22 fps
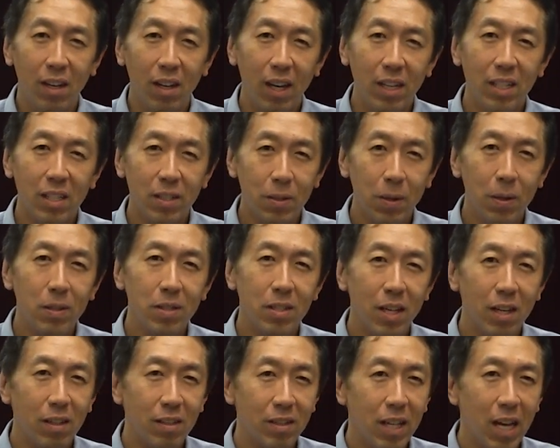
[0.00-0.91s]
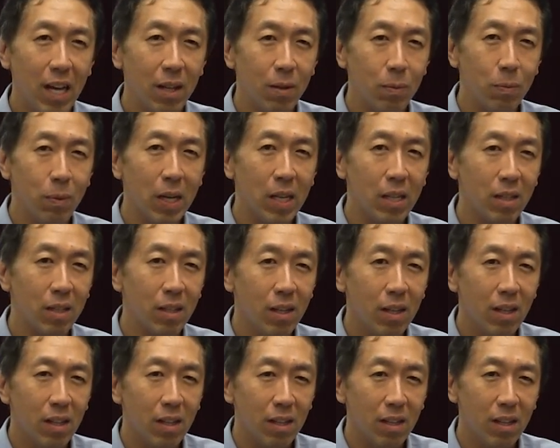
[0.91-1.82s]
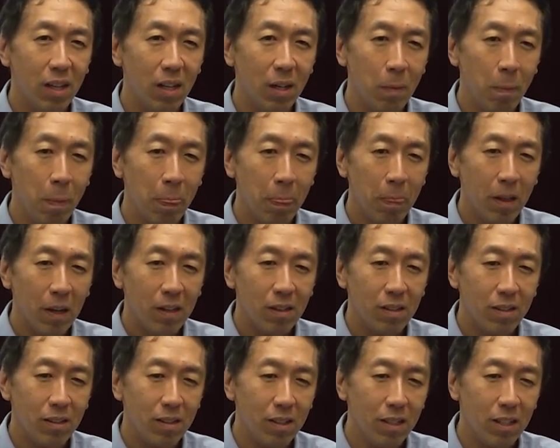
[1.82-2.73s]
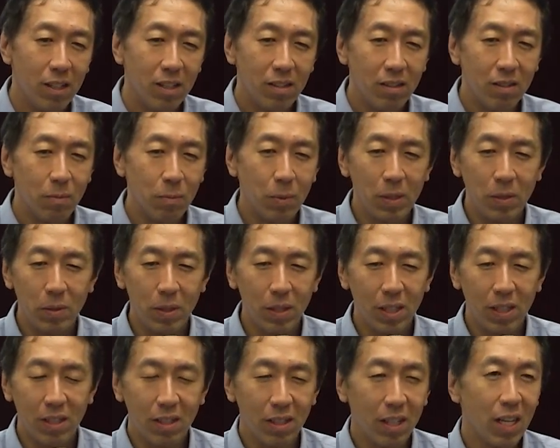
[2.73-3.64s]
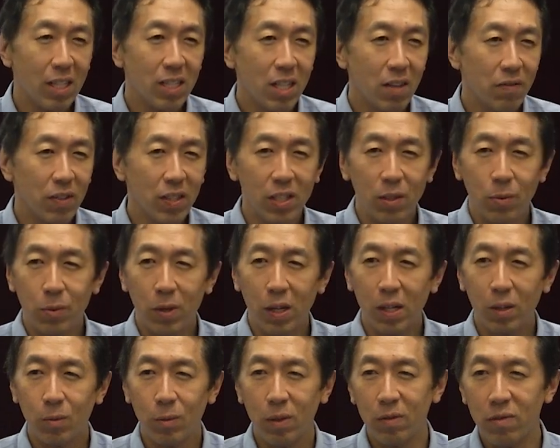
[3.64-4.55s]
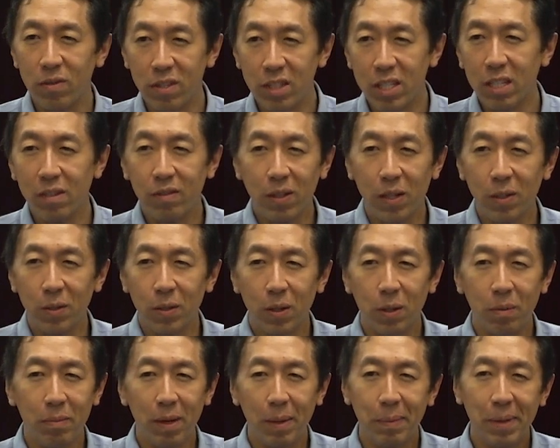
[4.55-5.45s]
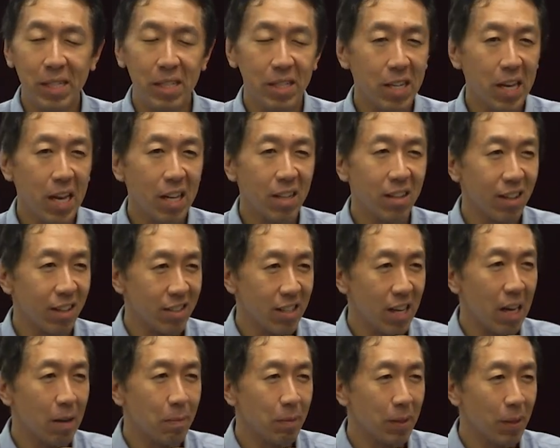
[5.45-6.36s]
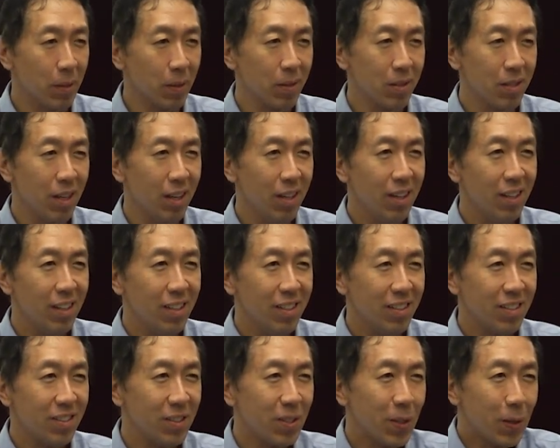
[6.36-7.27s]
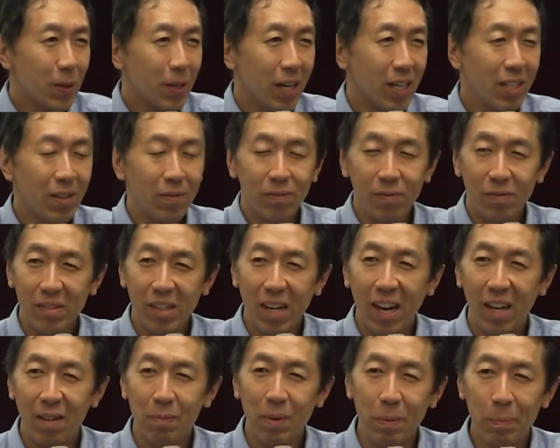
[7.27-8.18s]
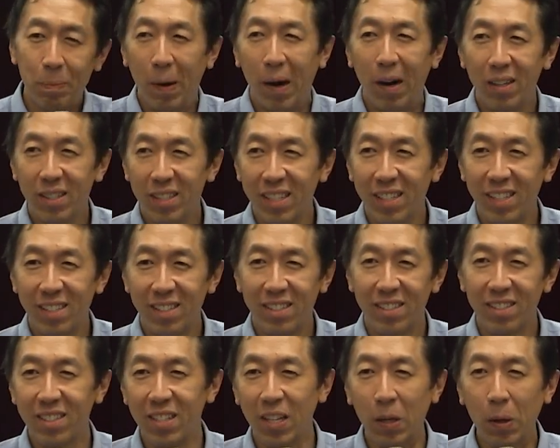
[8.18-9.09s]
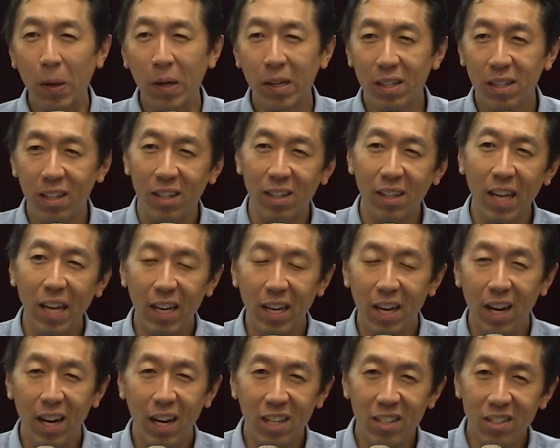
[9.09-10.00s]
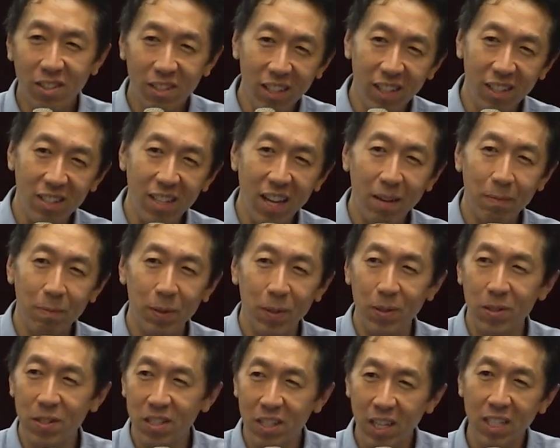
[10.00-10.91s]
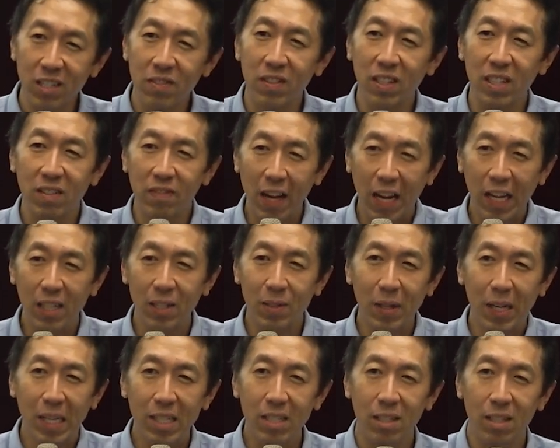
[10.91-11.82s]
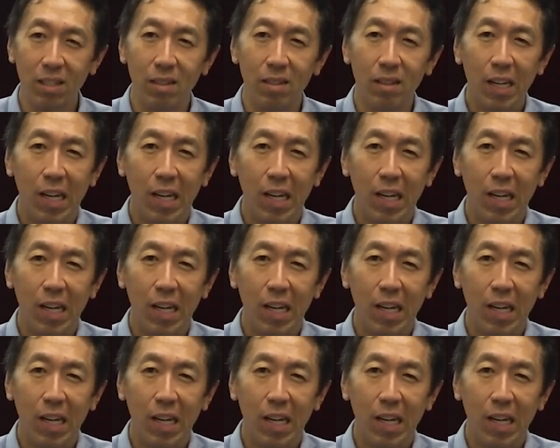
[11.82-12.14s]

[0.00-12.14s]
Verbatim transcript: And it turns out that when, um, it, when you can get something to work with zero or maybe 10 examples, you kind of can't be bothered to go and collect 100 examples just for evaluation.